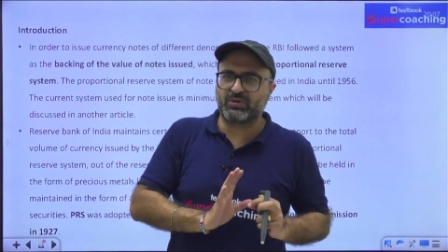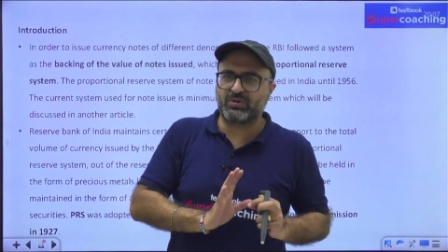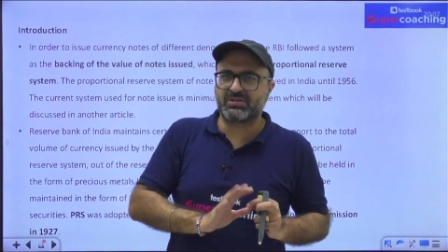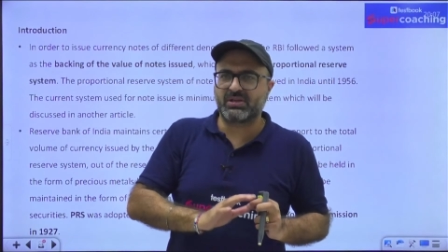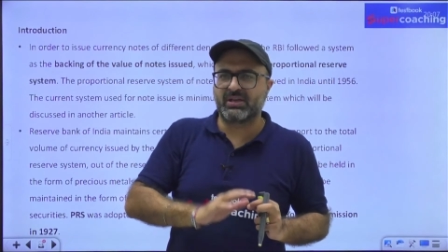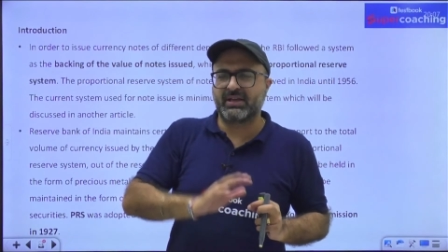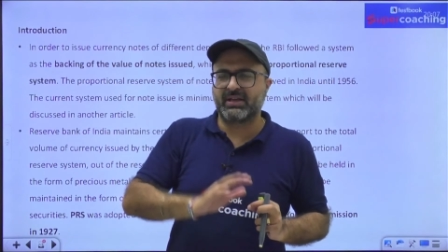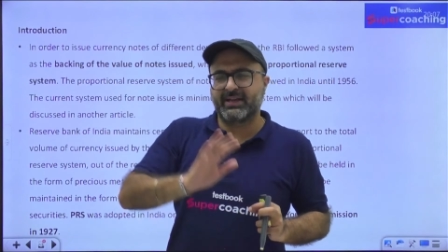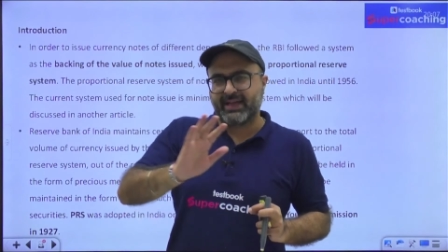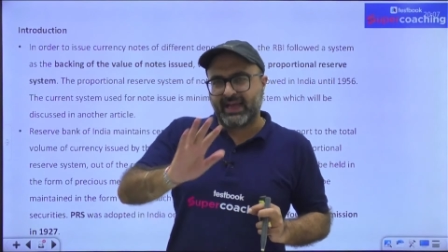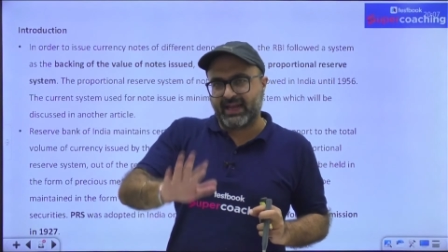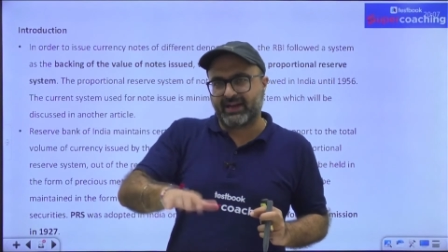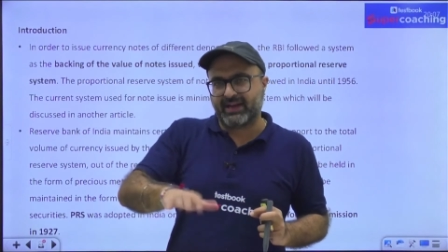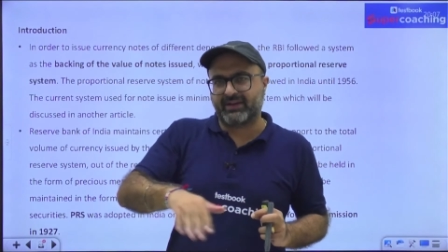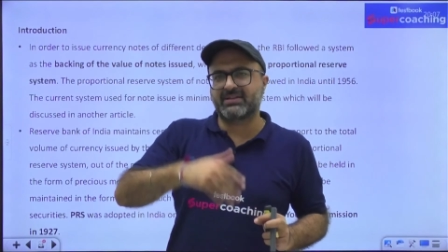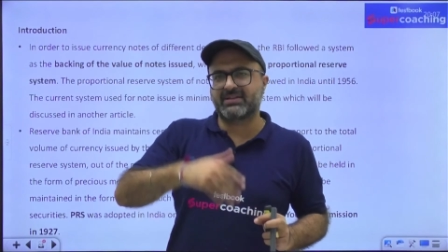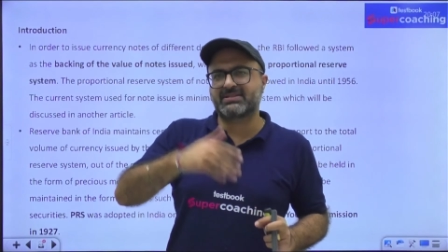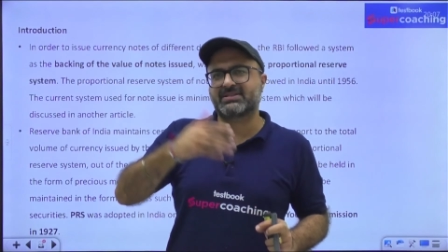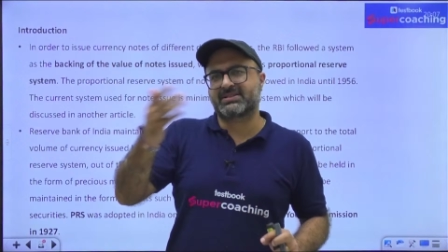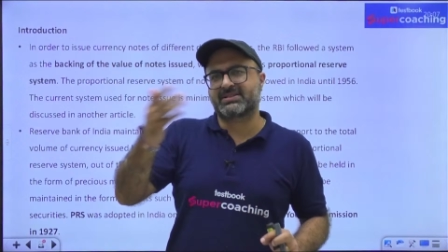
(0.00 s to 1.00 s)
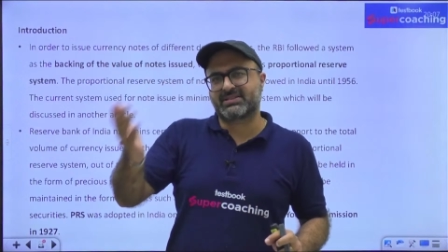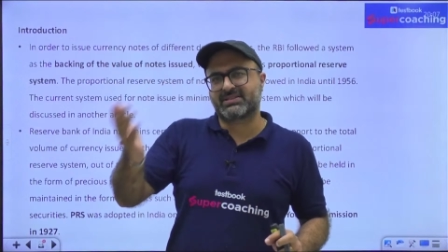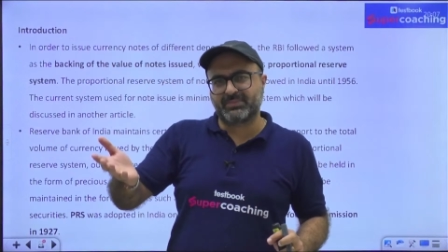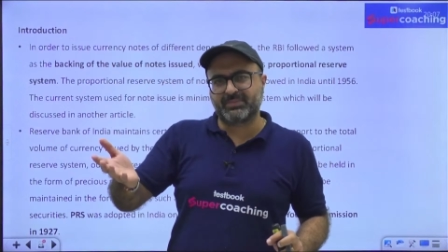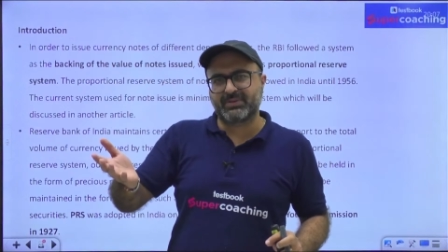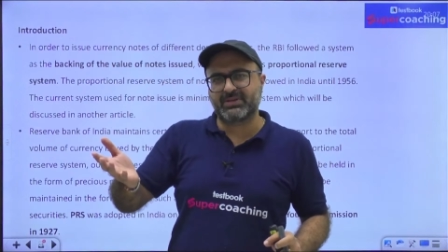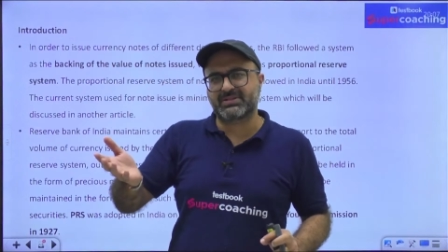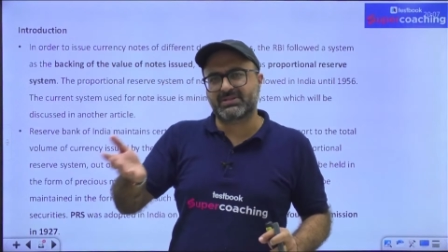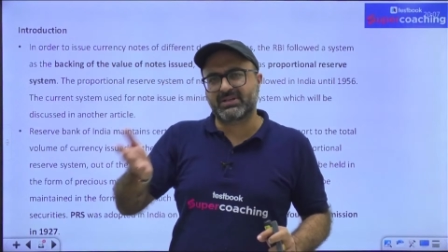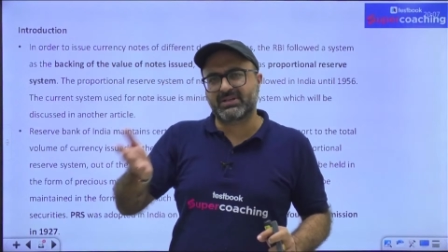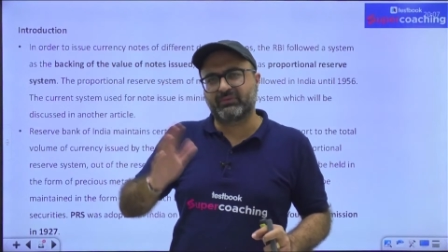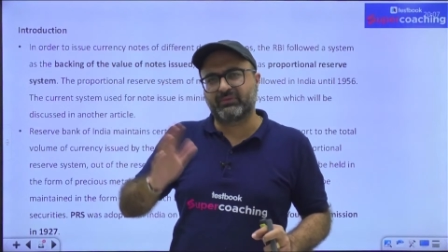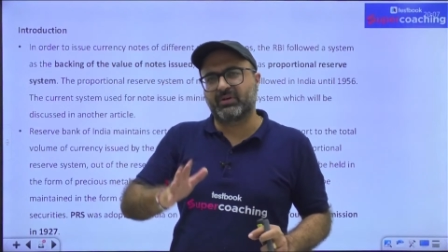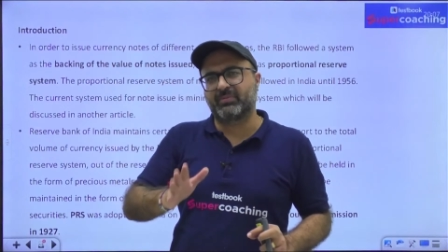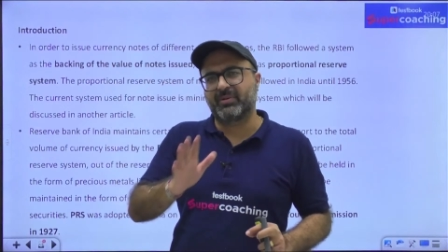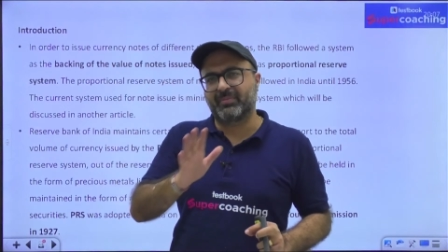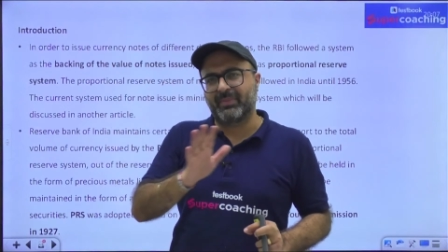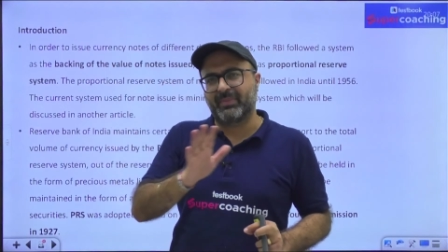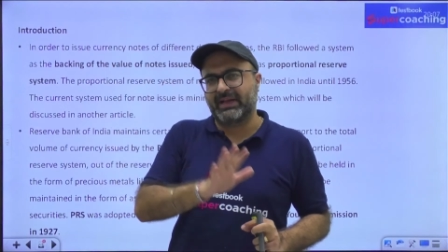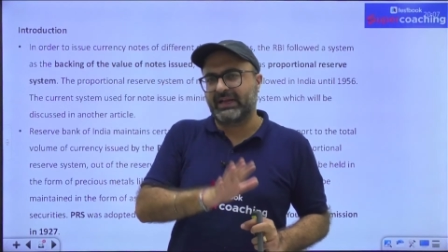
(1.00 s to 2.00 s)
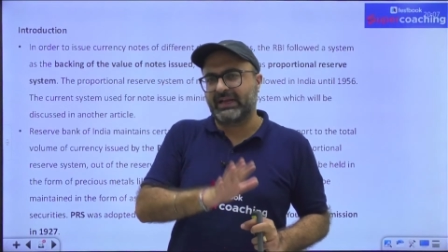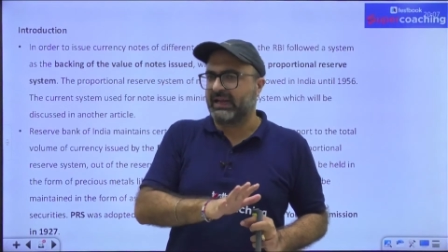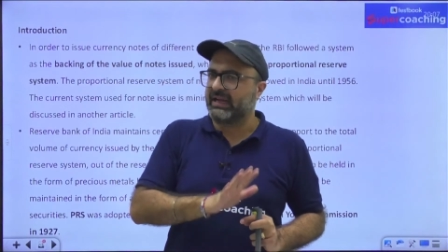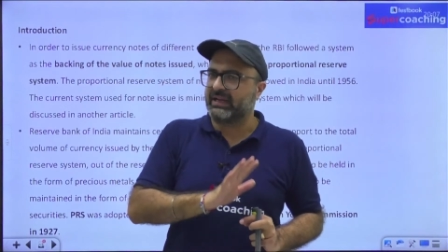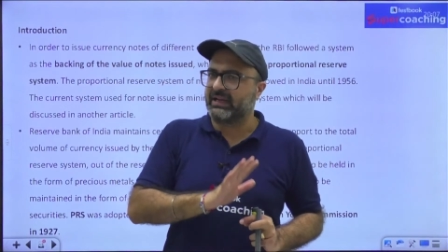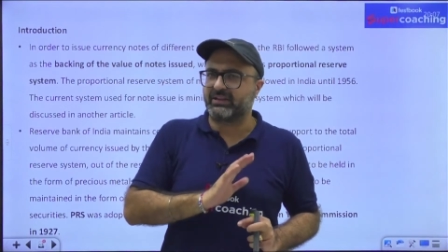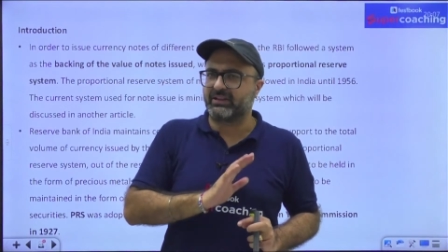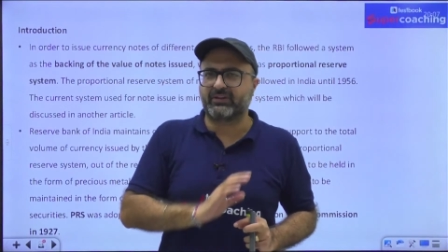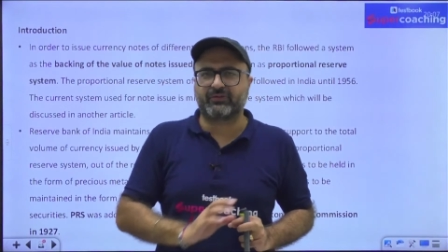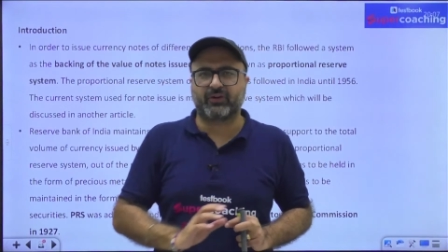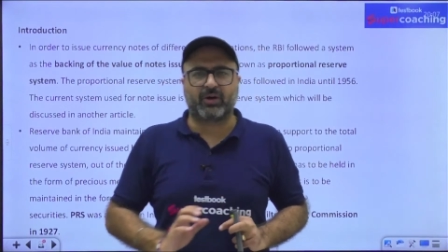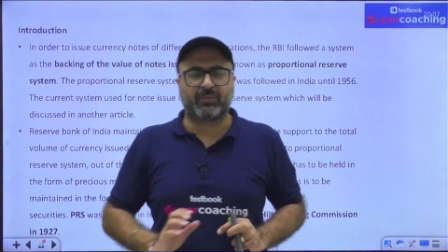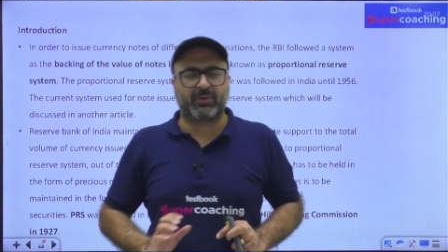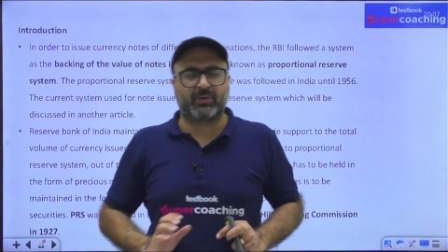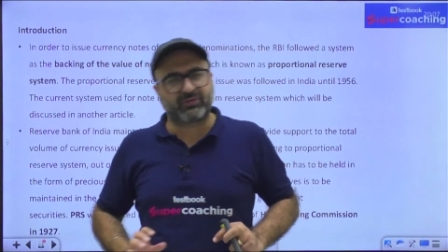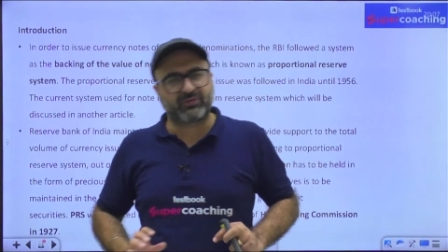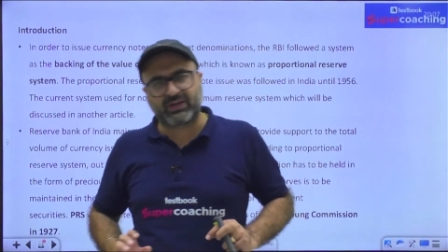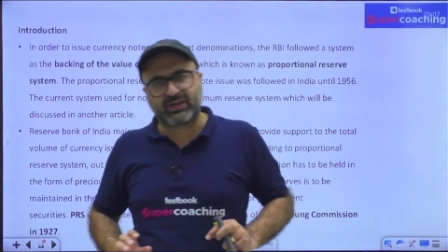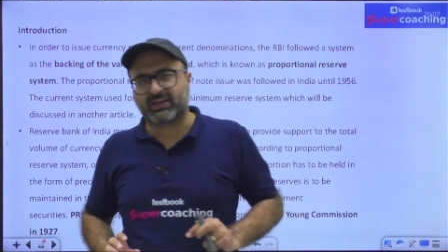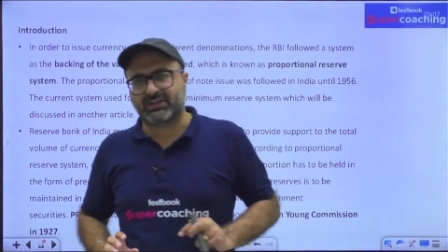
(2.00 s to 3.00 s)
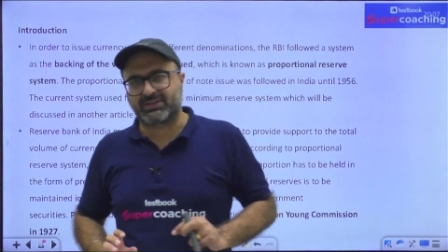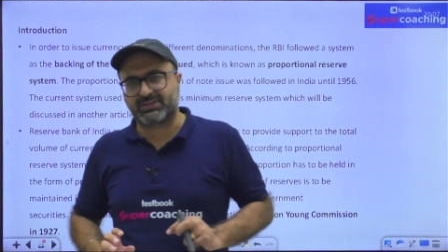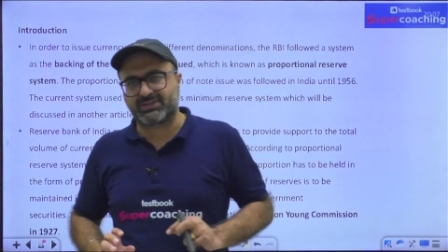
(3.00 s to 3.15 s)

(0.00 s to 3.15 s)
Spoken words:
and rest 60% will be maintained in the form of currency.